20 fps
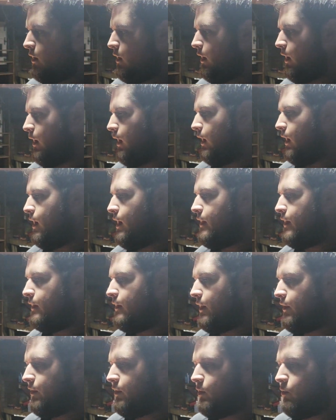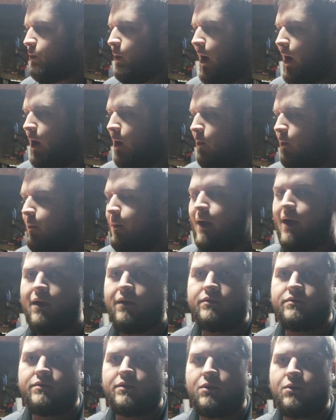uh, and then nothing to write home
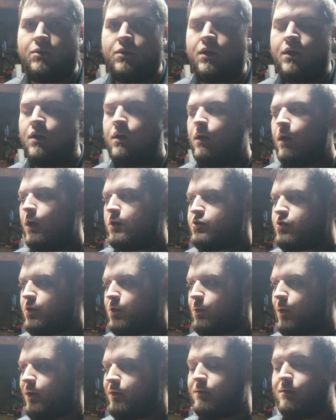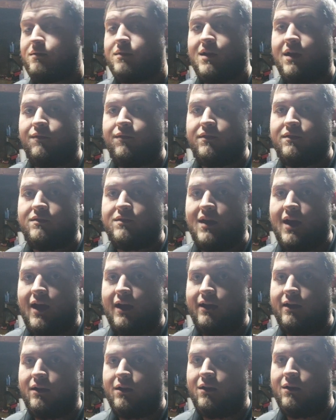about. So I'll show you the rest of the stuff
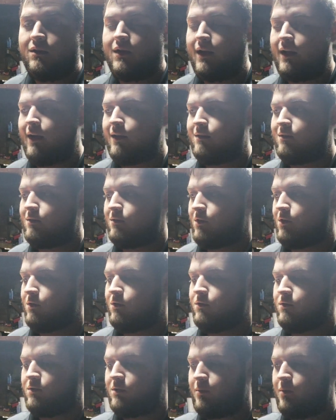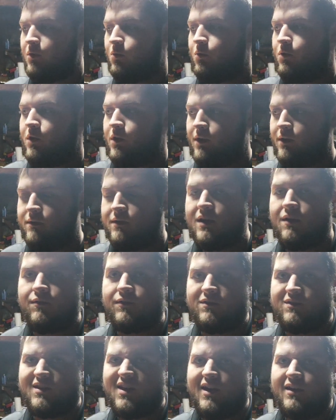inside here. I got some of the really good
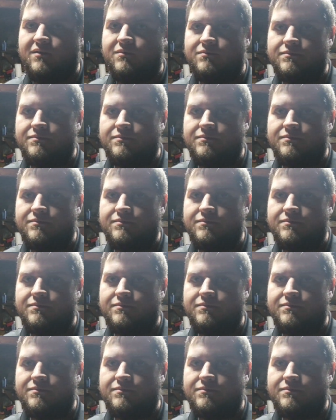stuff inside.